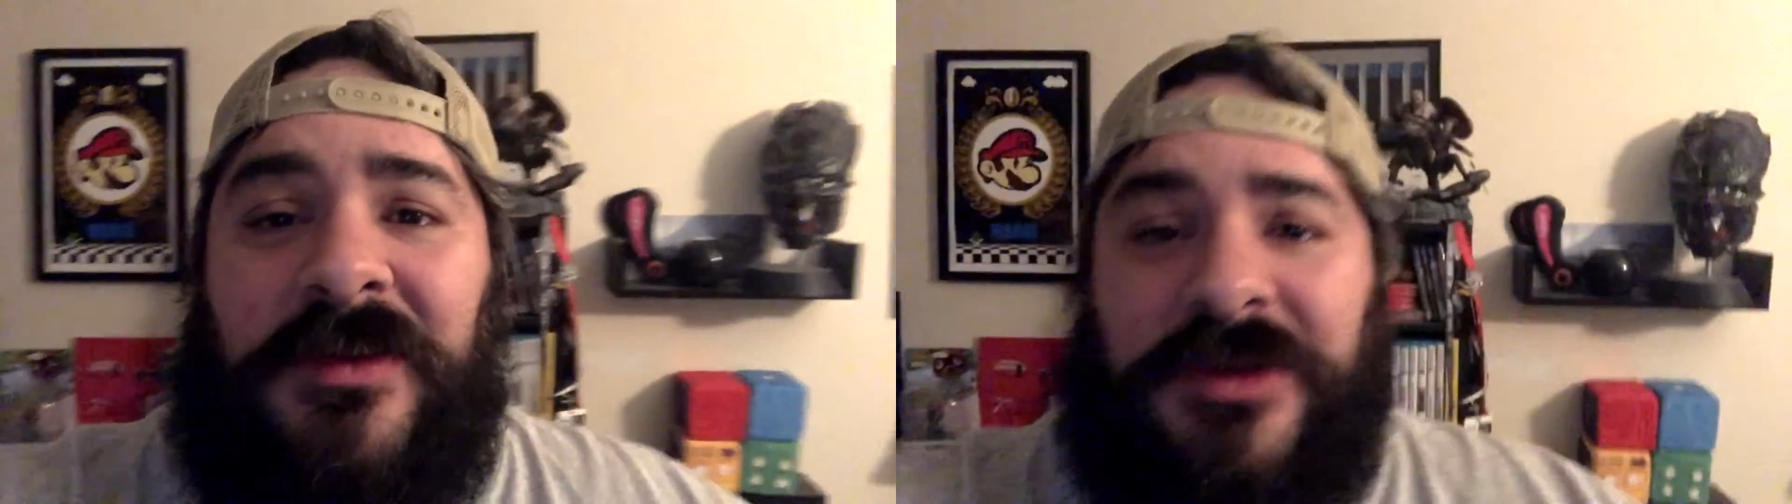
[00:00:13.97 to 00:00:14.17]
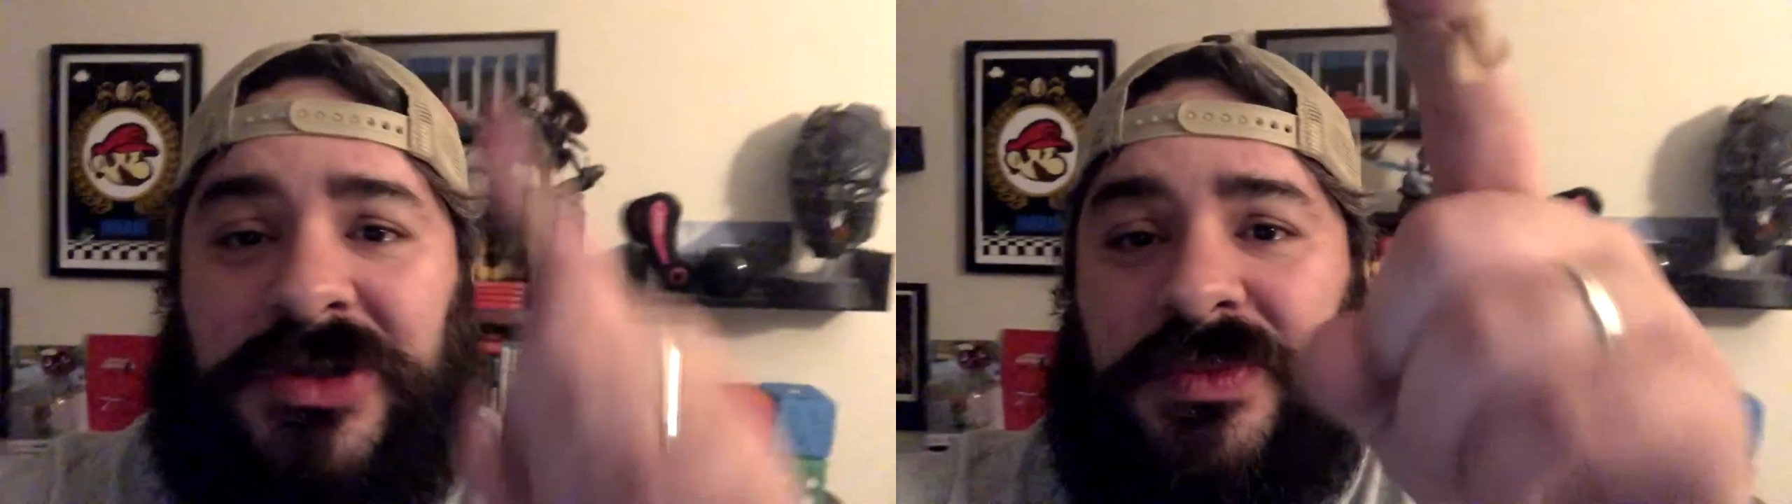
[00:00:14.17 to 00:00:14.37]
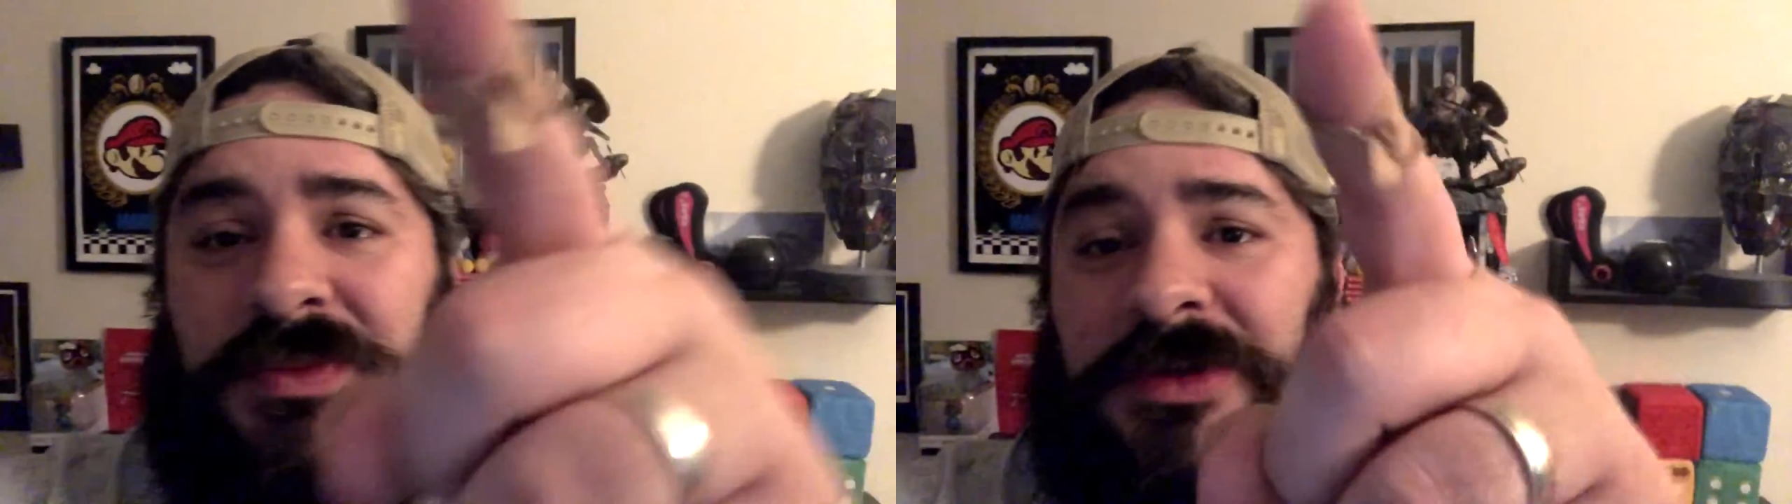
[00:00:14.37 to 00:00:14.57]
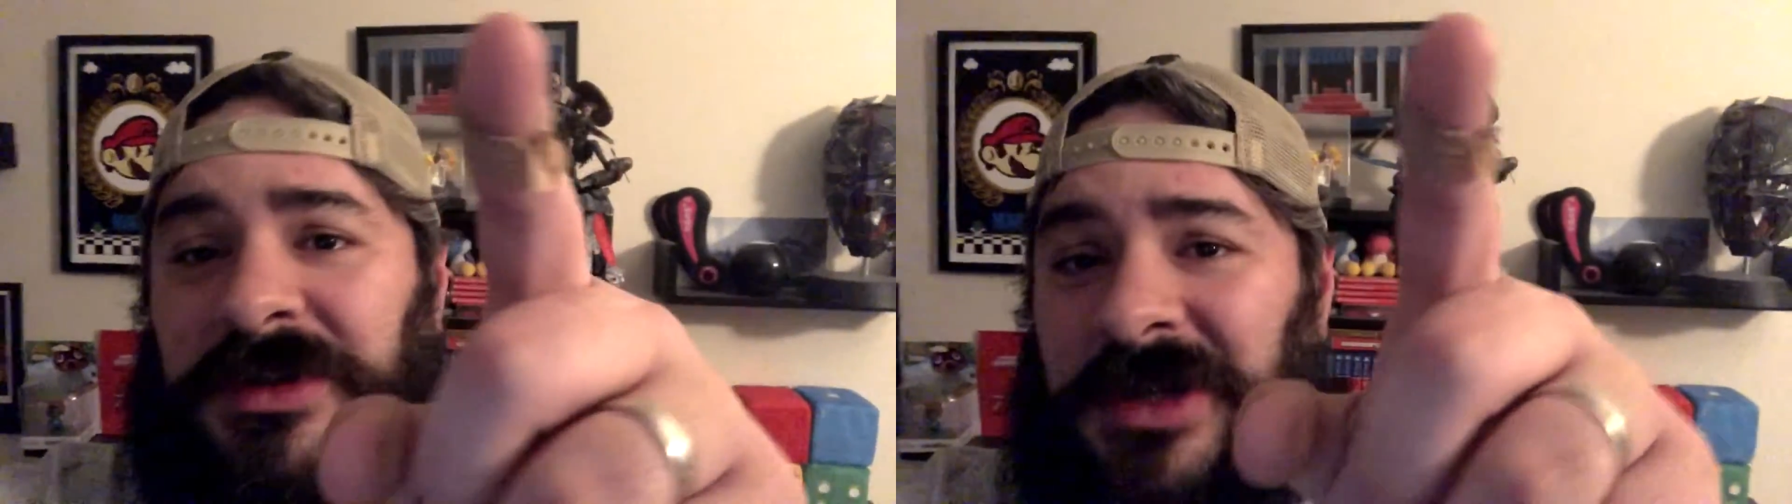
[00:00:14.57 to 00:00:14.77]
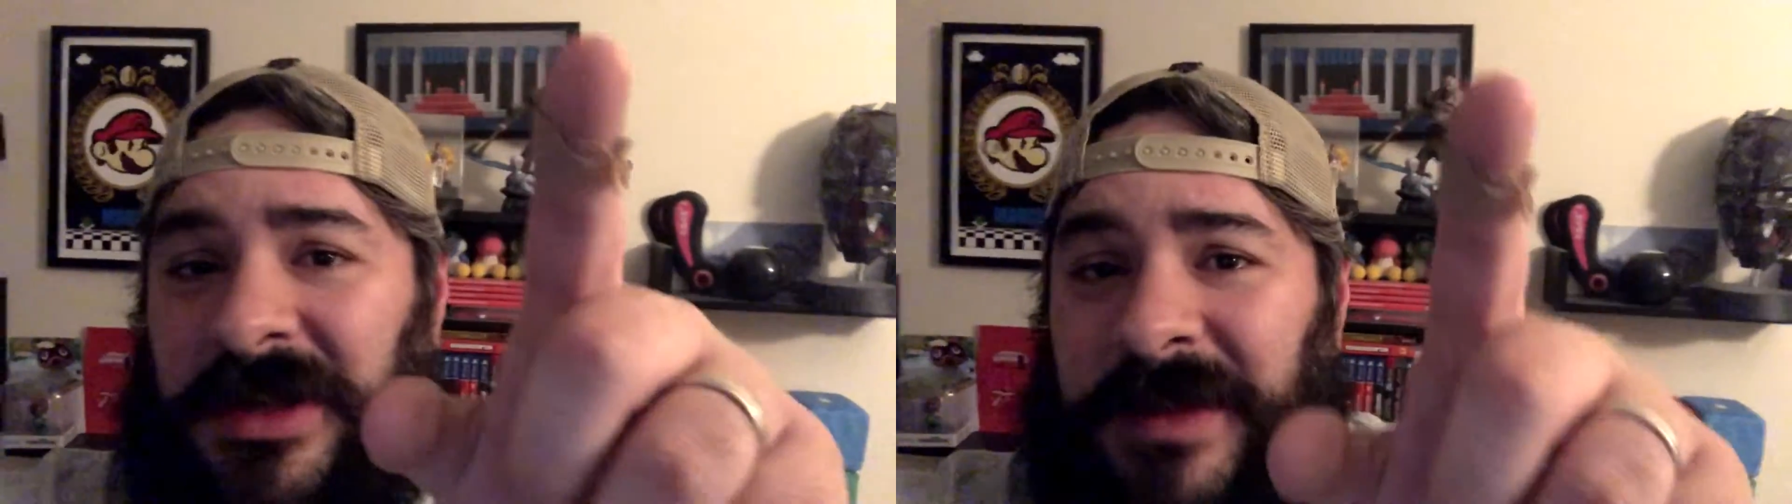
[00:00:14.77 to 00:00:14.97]
which
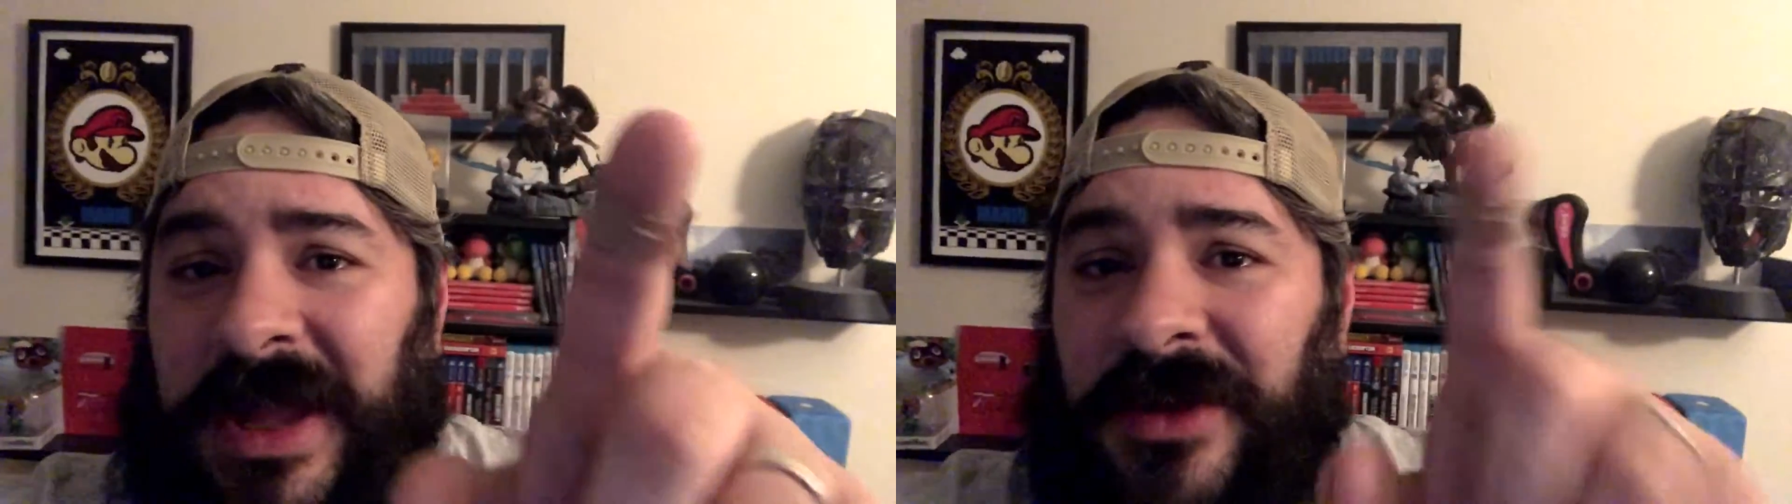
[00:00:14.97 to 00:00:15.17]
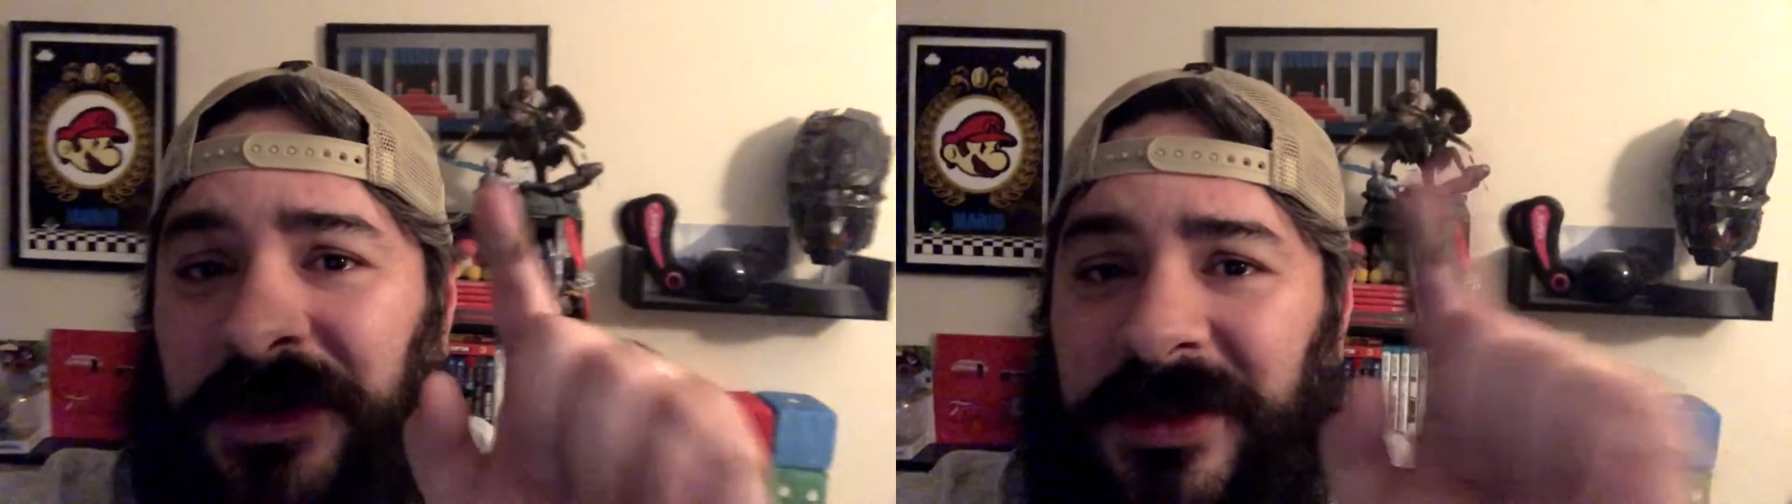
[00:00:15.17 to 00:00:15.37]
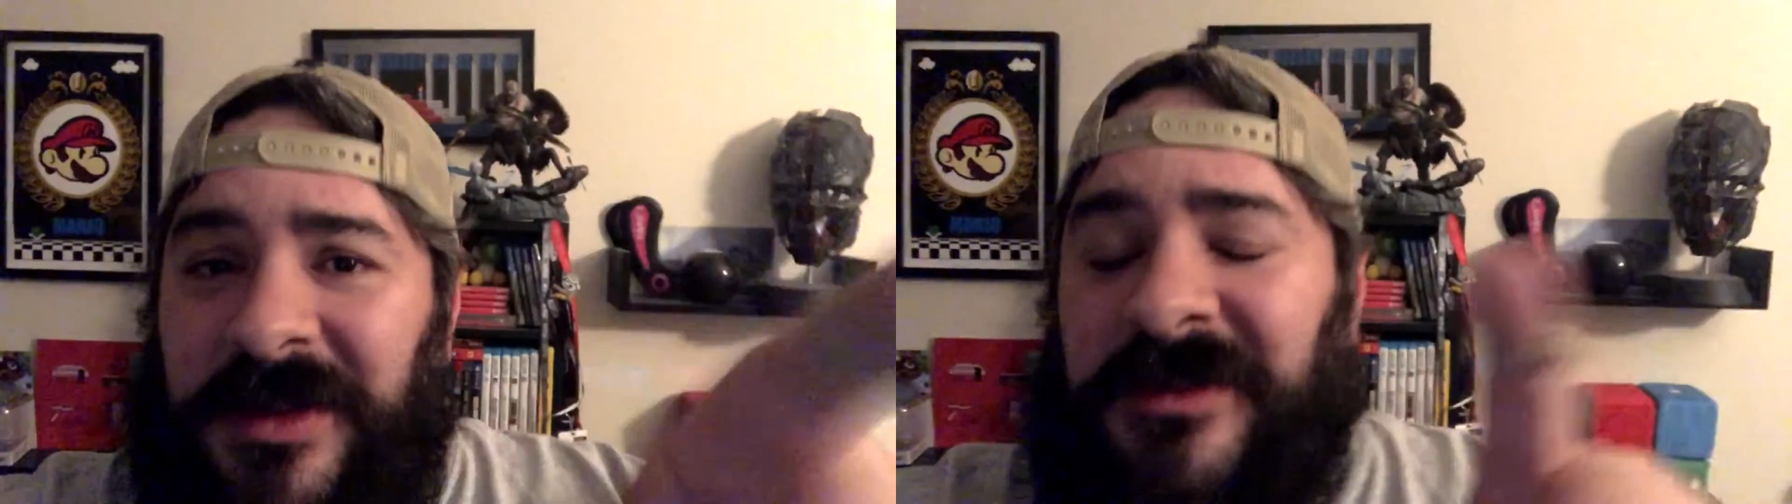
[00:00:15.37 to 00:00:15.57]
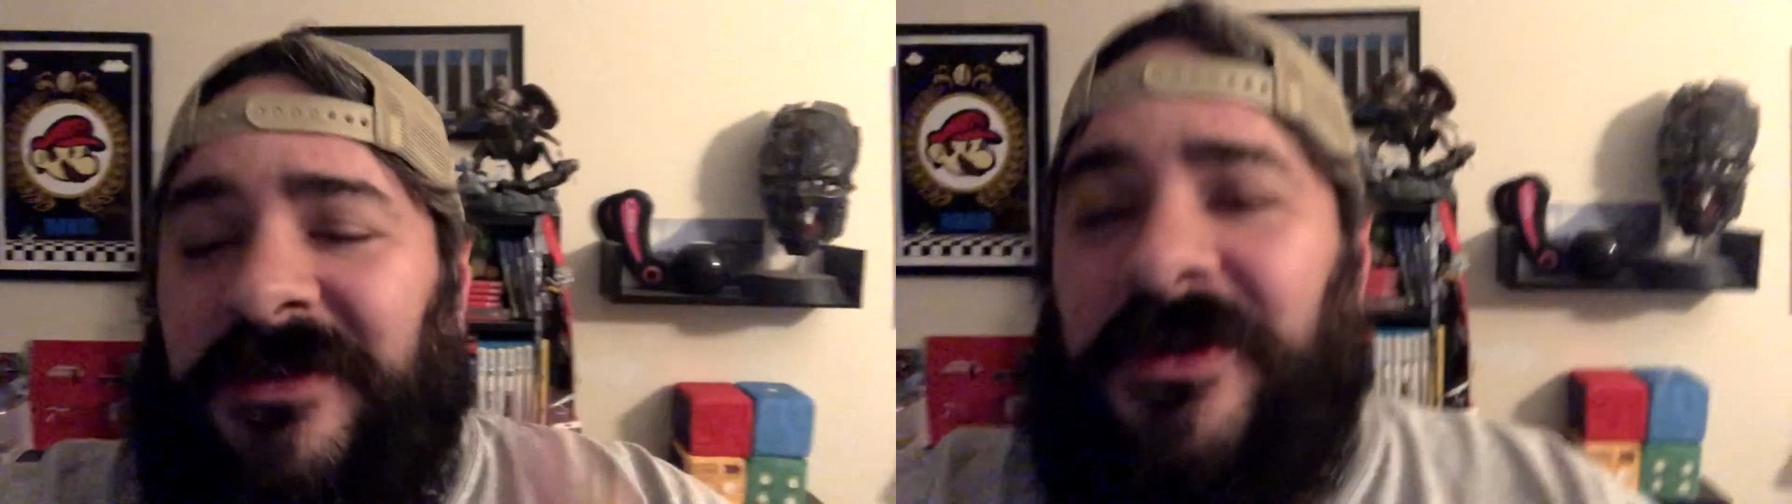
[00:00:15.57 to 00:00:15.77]
will come out this